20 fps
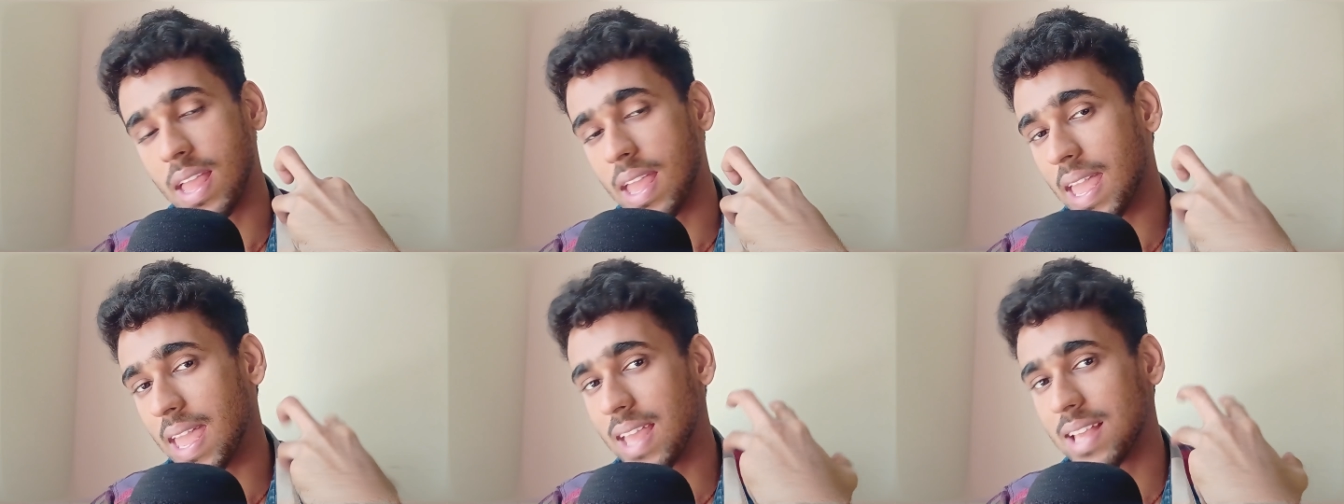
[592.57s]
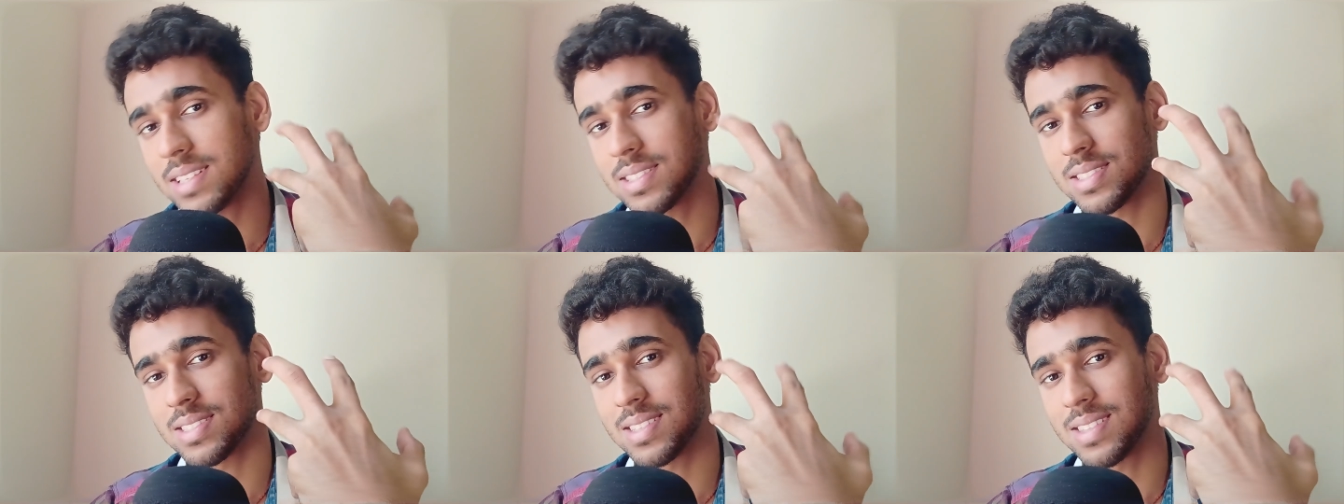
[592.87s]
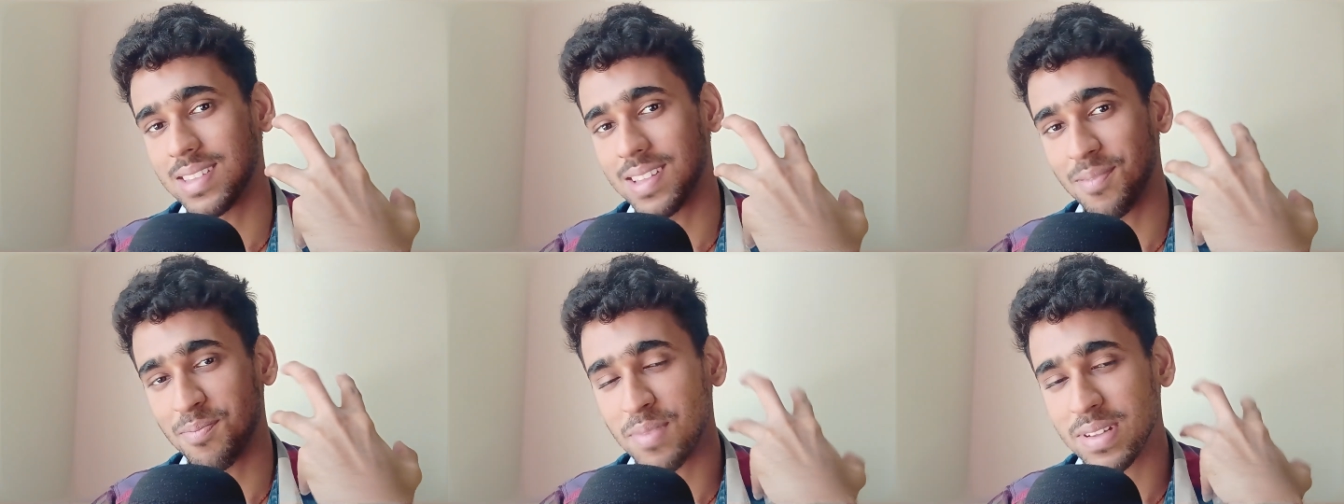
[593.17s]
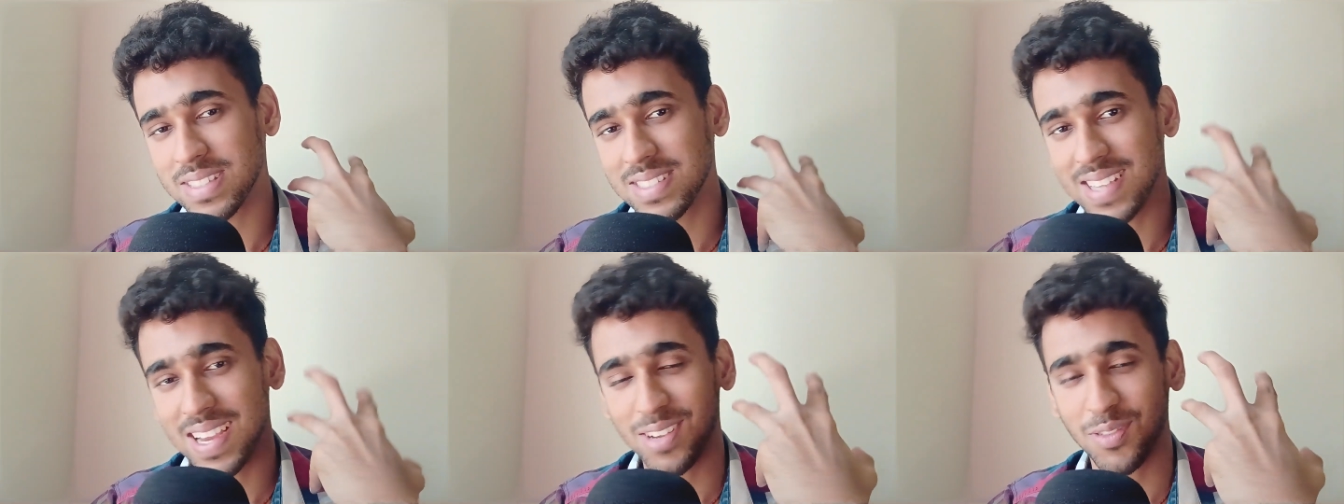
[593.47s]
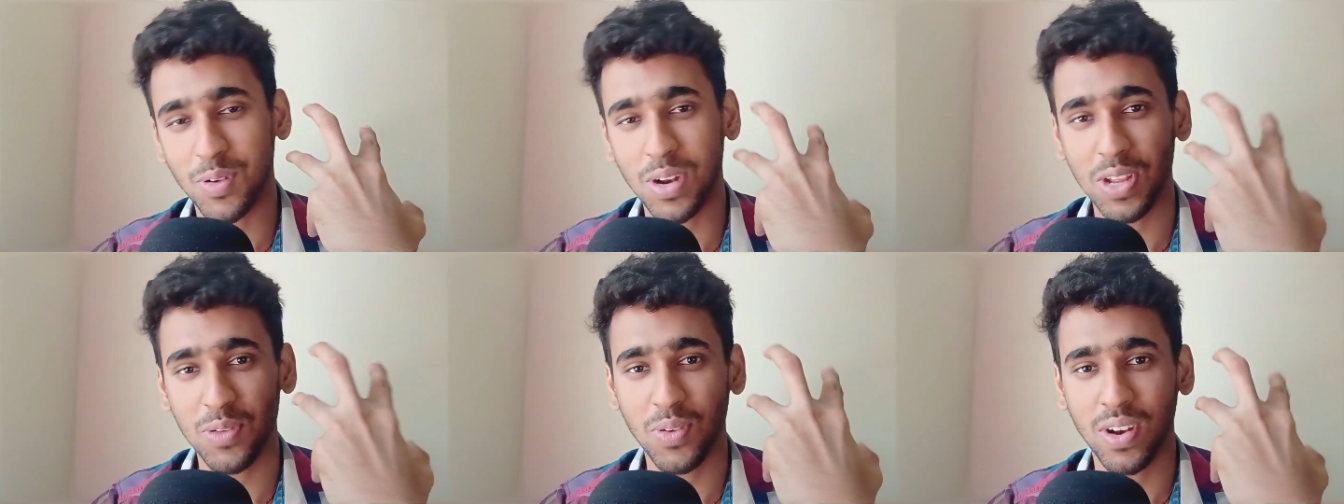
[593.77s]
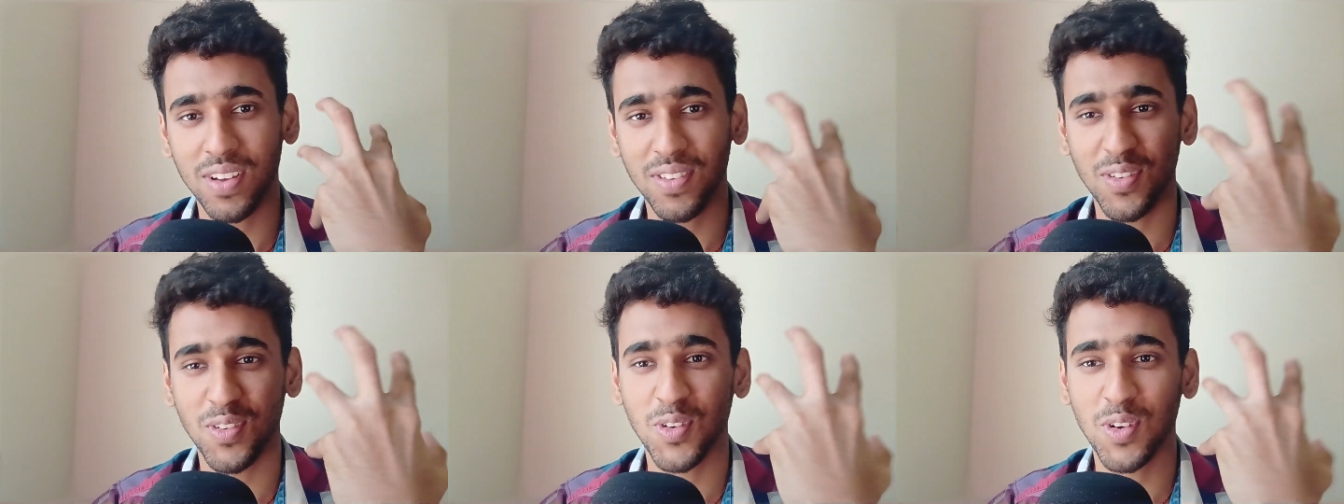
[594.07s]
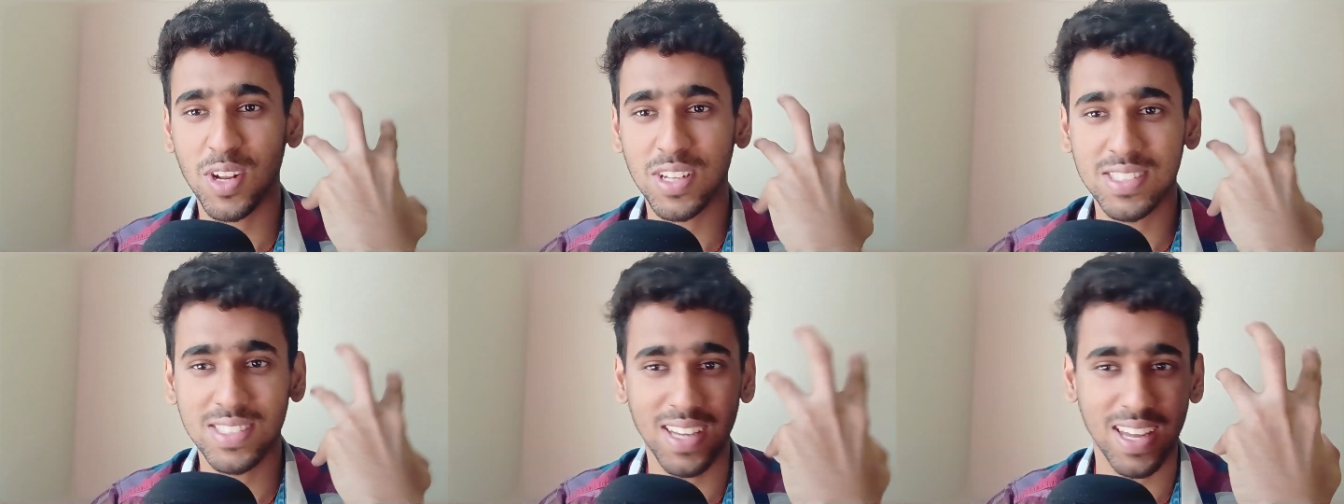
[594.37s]
ace bits at
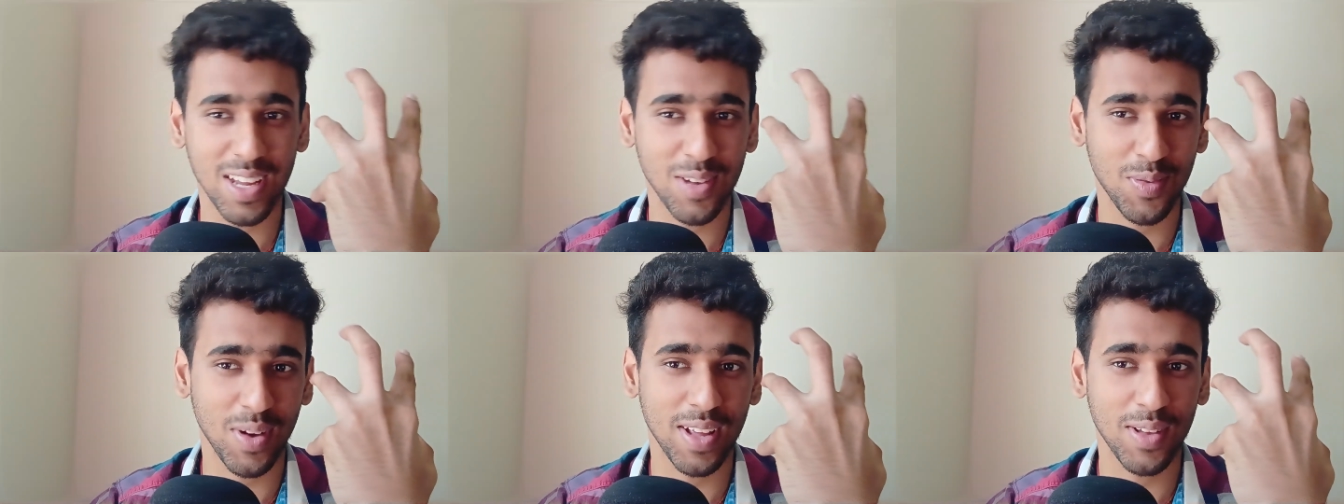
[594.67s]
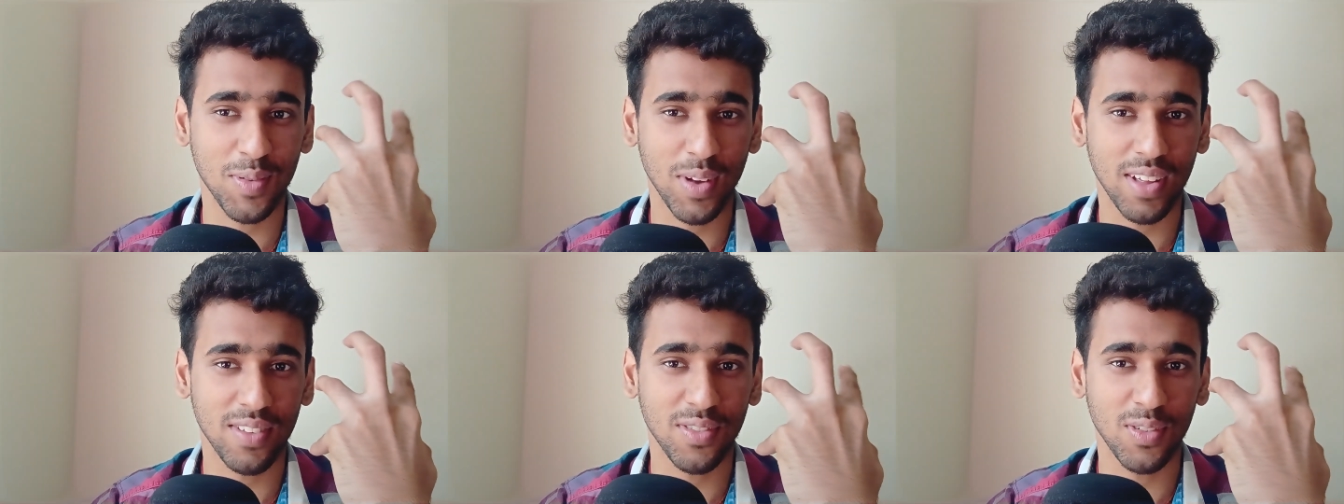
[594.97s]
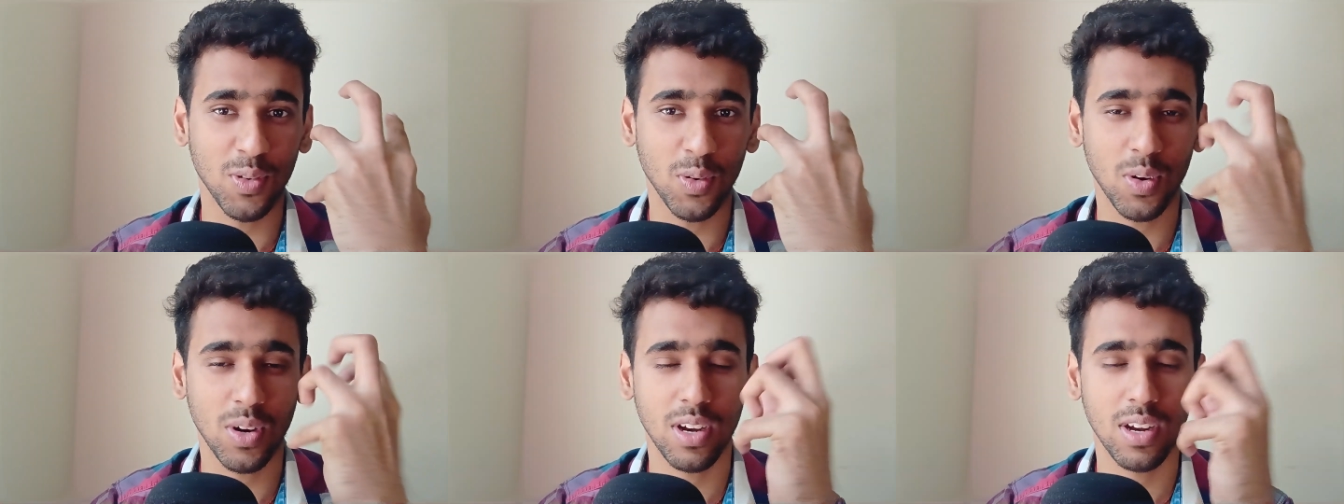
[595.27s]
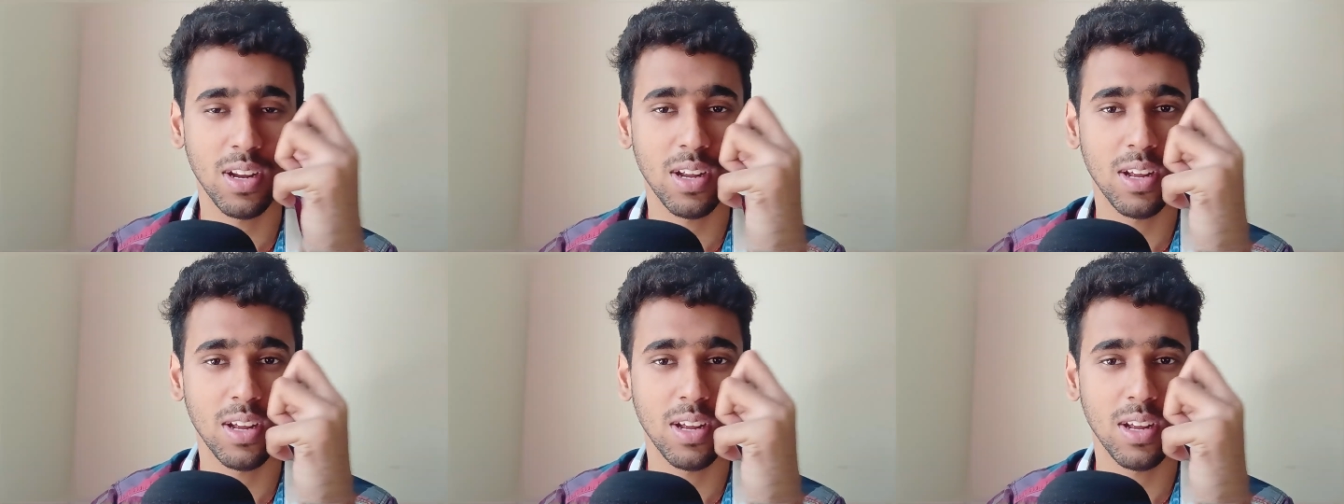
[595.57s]
2024 and JEE 2024.